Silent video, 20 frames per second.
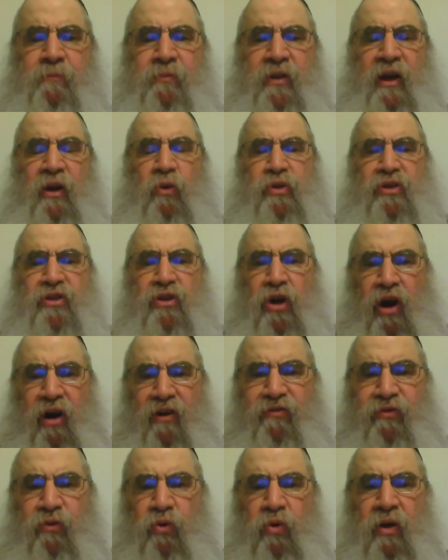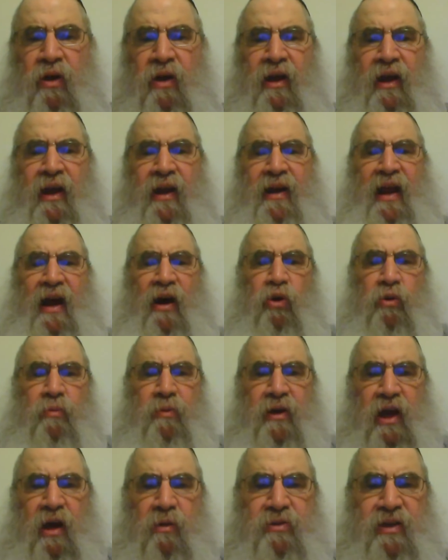then it was kofu, and now it
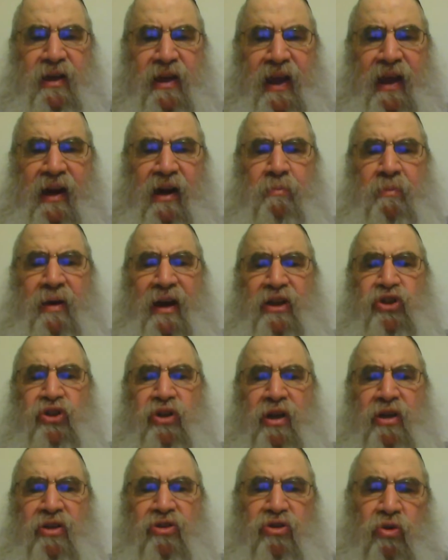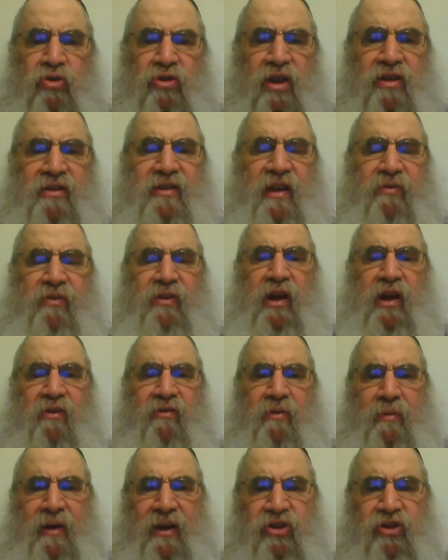becomes again a mashka, so it doesn't have a of
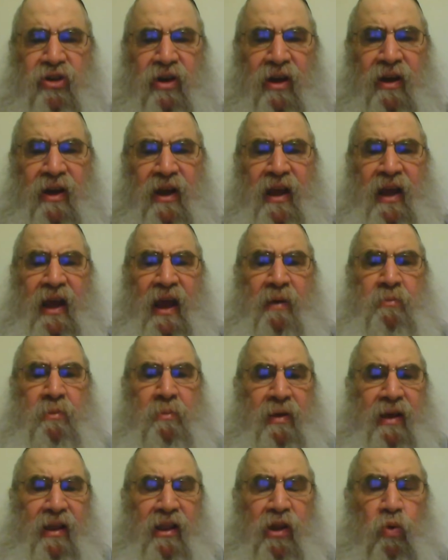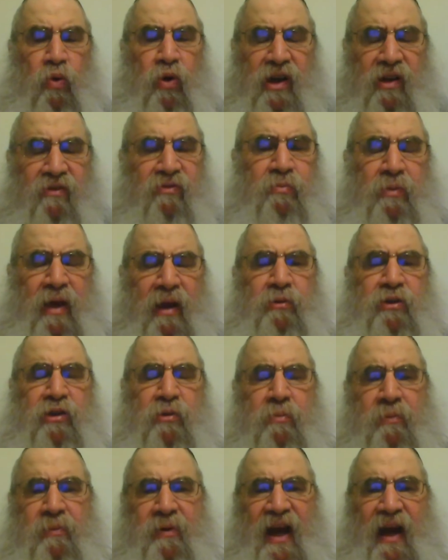a mashka. And Memele won't even be able to
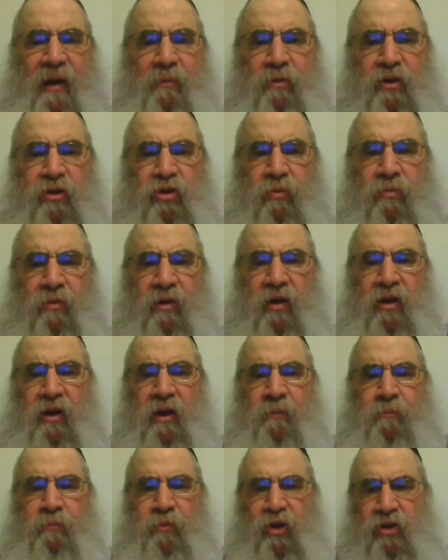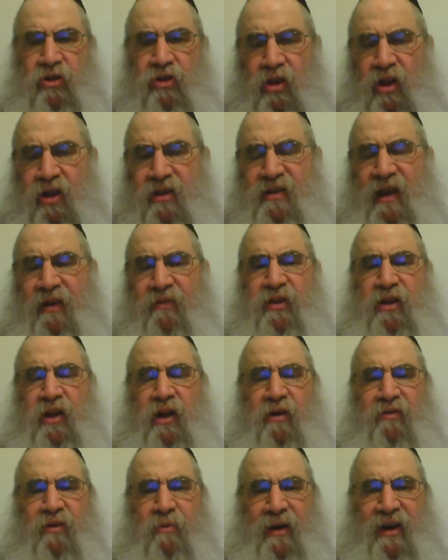be mekabel tumah, because it doesn't have a din
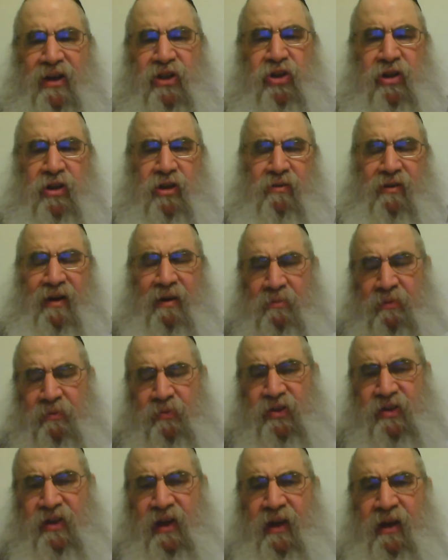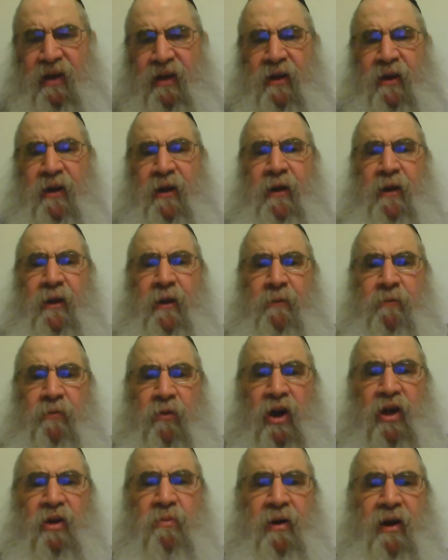of a mashka. The Rambam is saying,
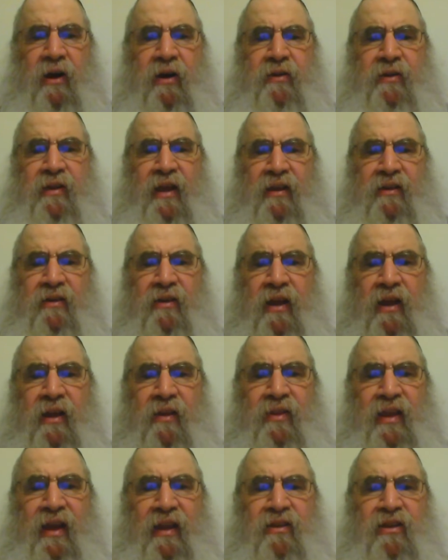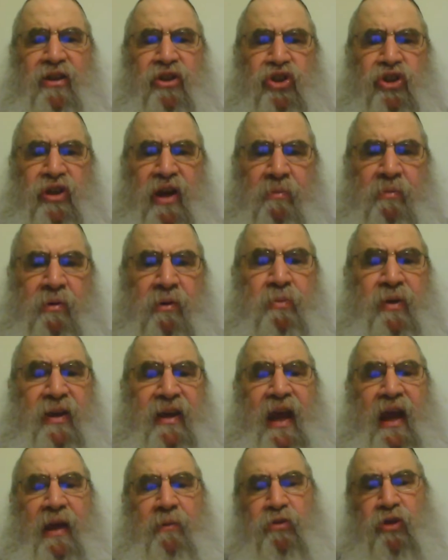nochmer, that the shemen
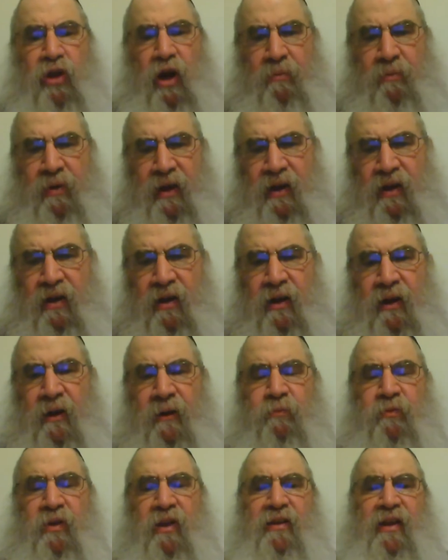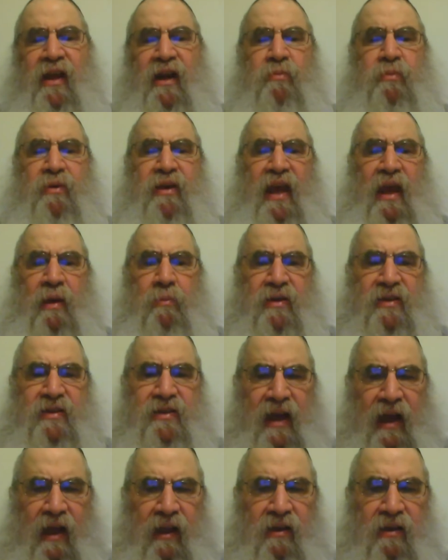became tamei, and then it became a
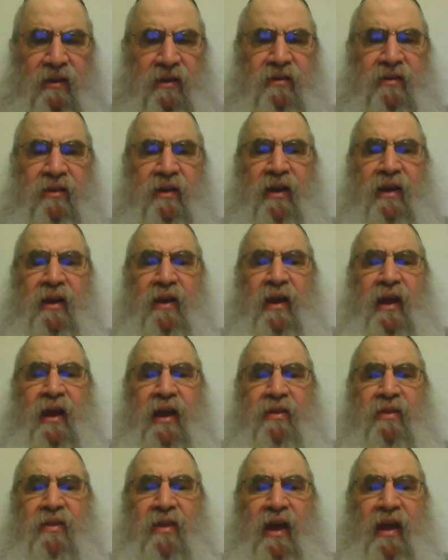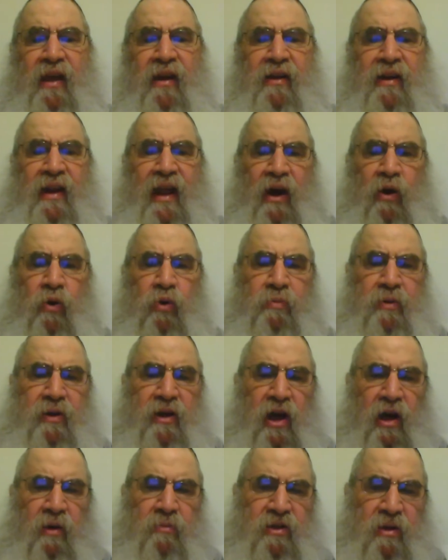solid, and then now it
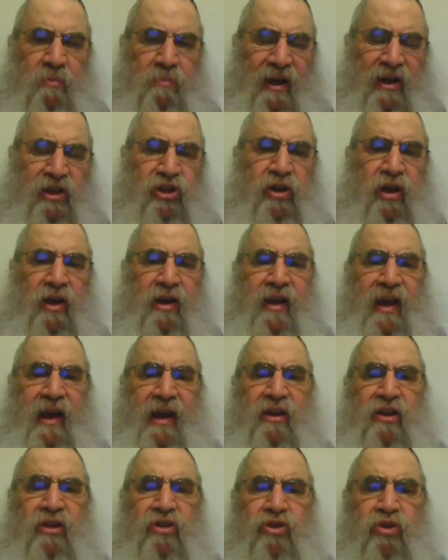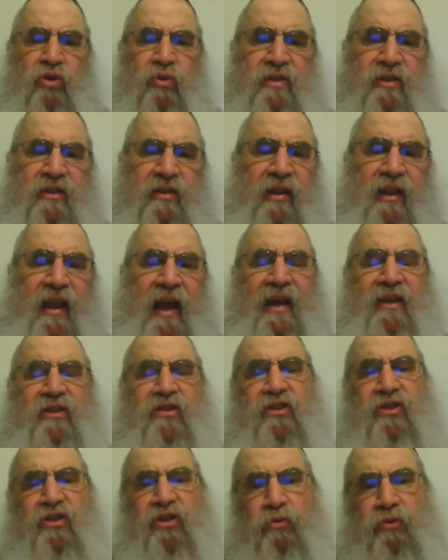becomes a mashka again, so it still has
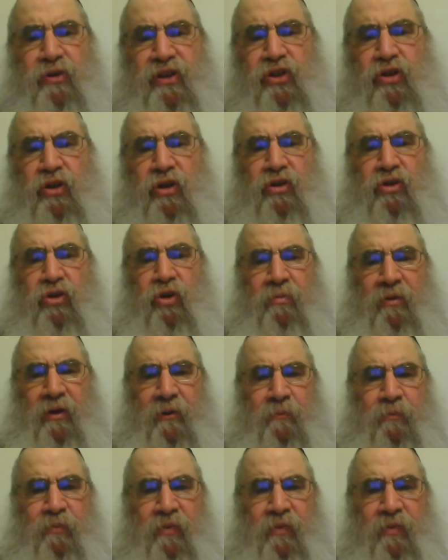its original tumah.